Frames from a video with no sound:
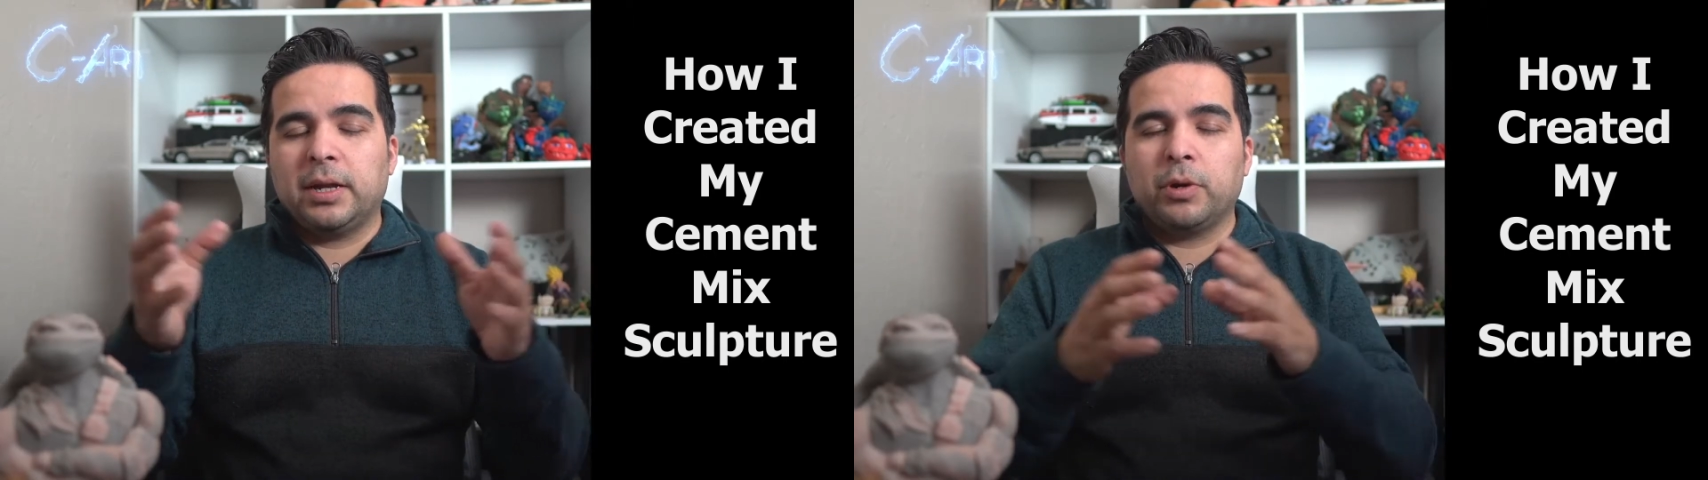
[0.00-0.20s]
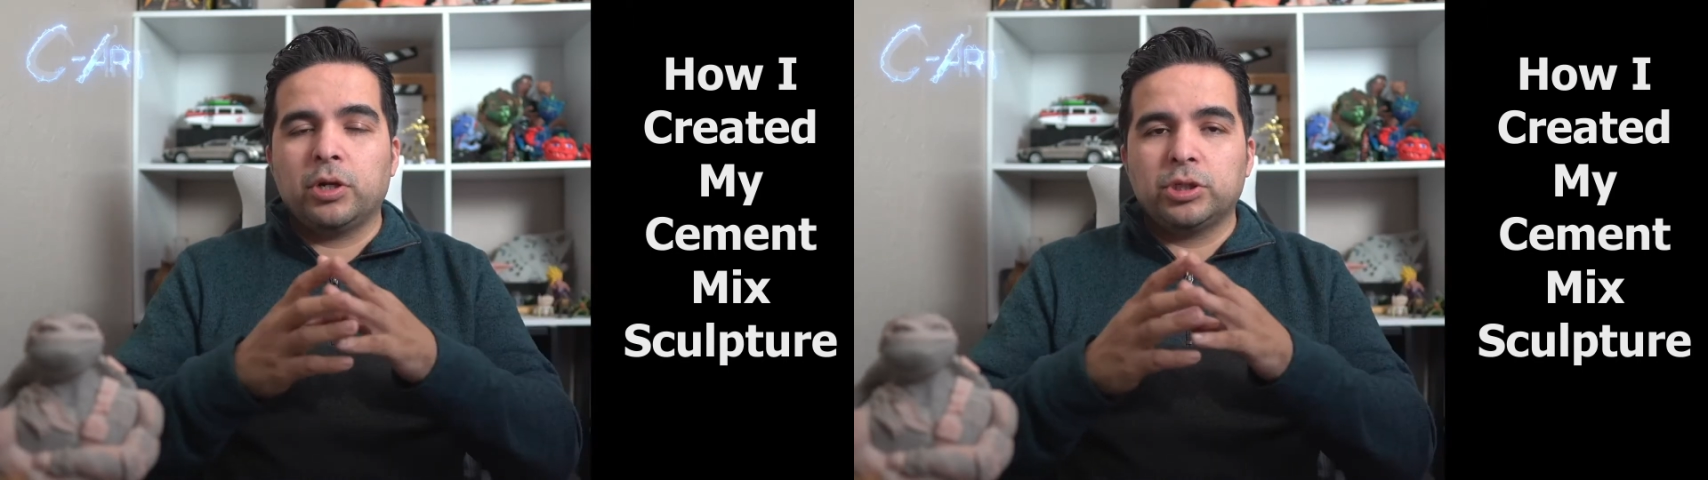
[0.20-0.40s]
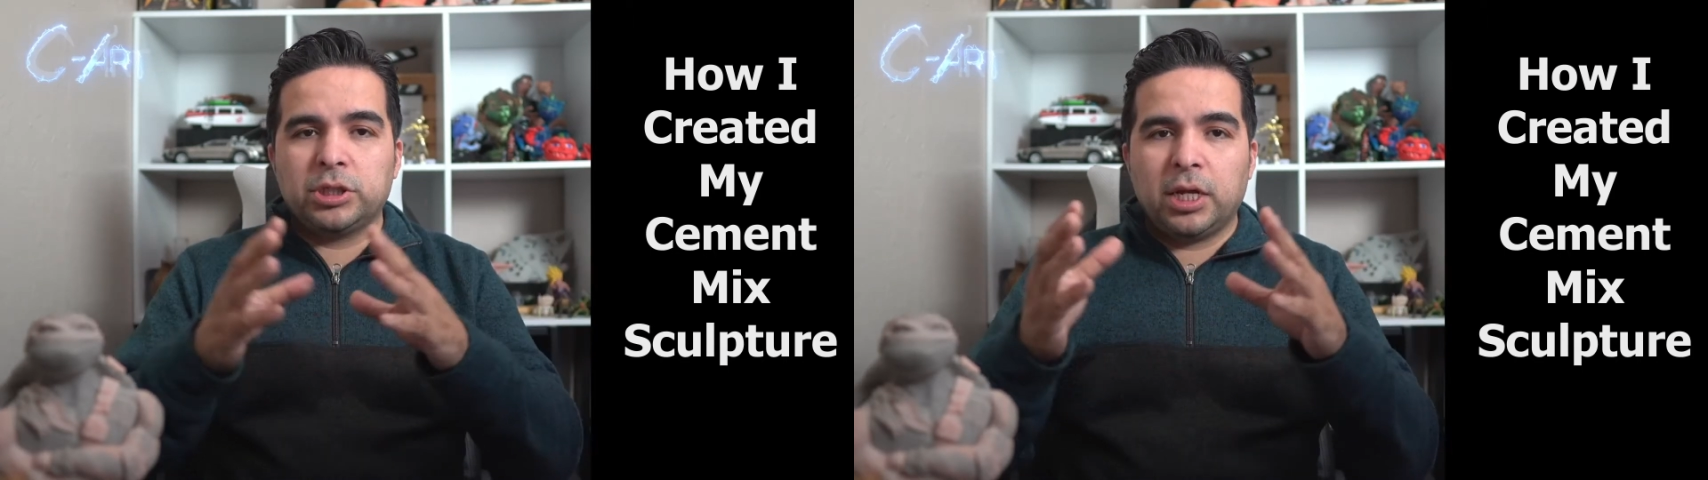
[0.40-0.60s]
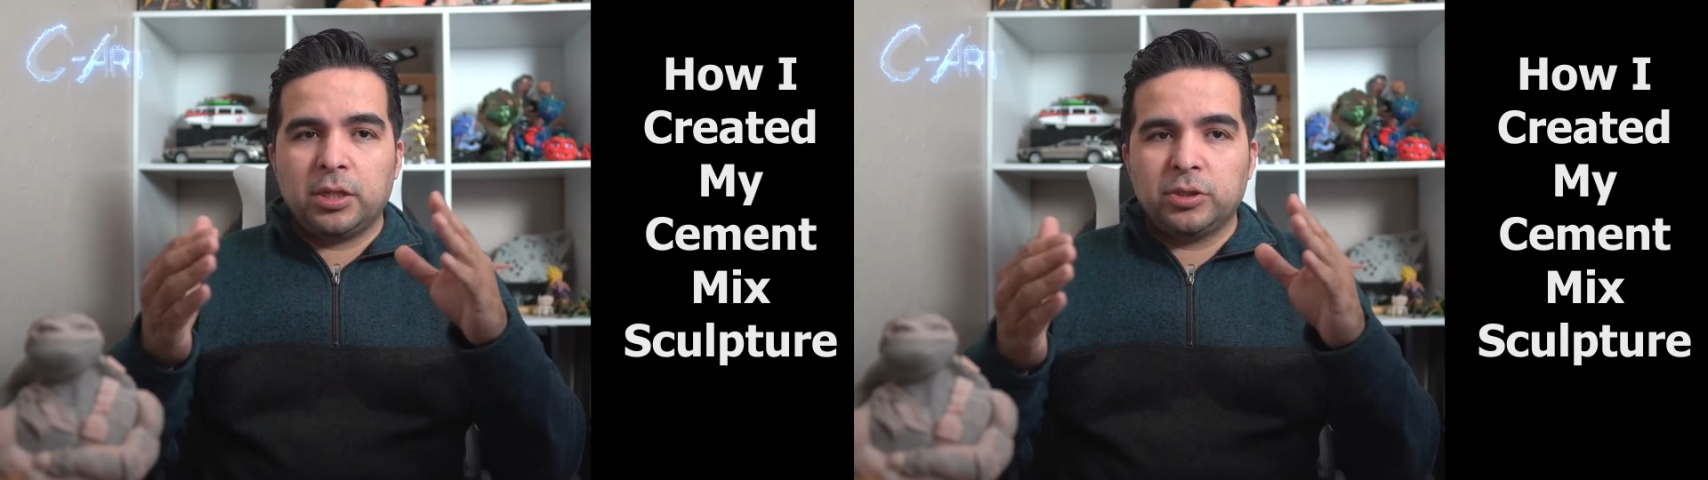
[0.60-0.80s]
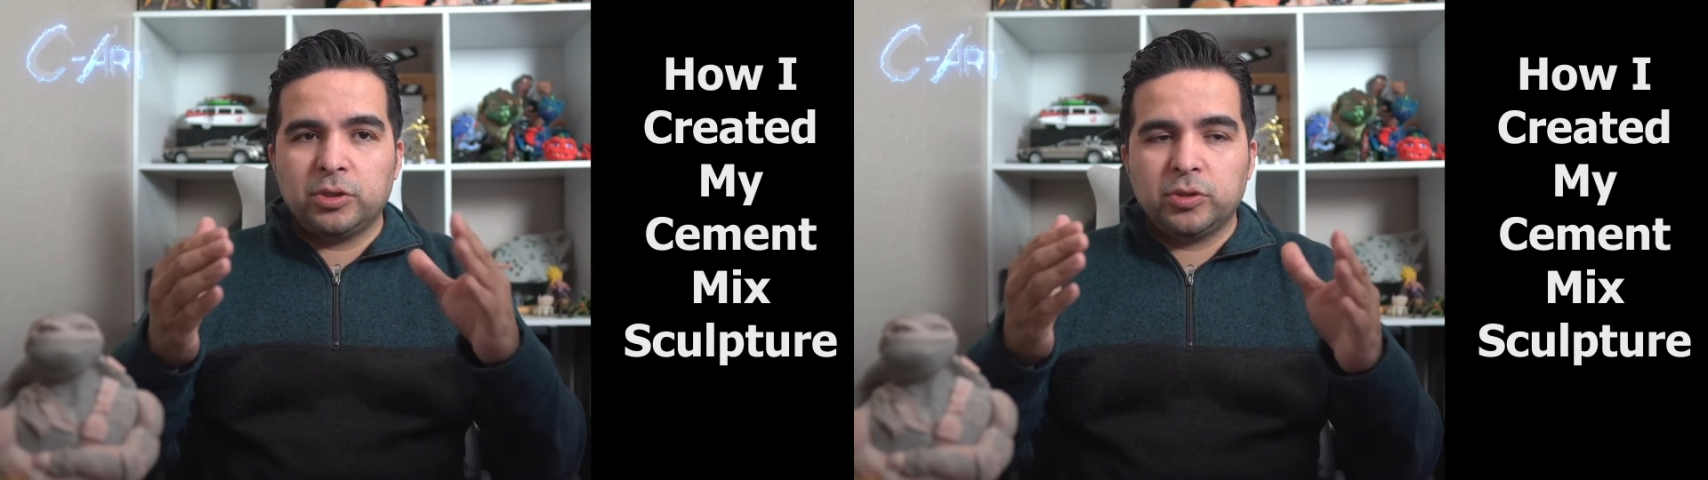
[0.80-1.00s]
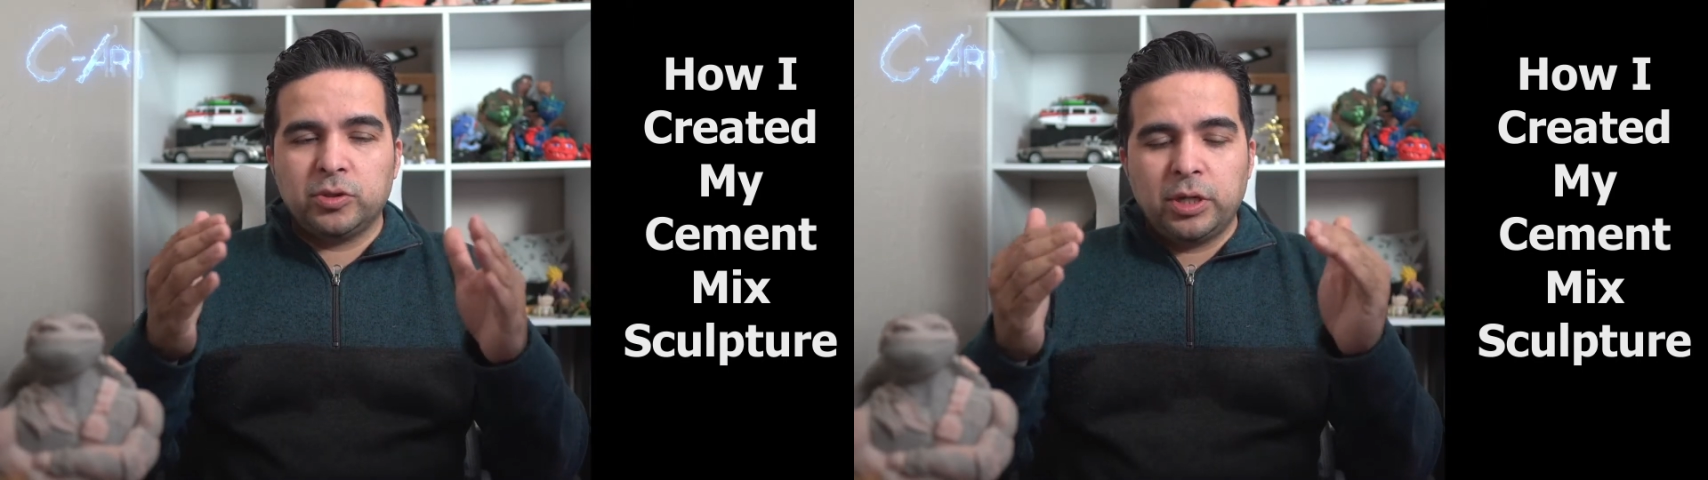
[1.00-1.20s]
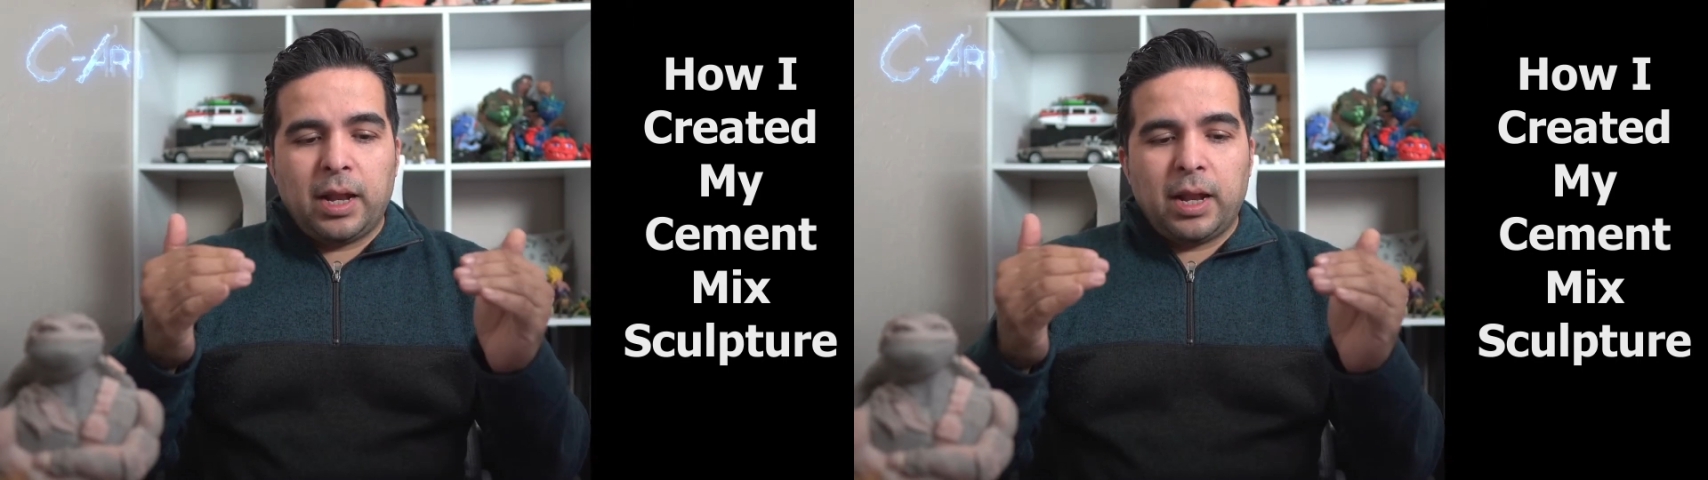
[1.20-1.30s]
I'm gonna tell you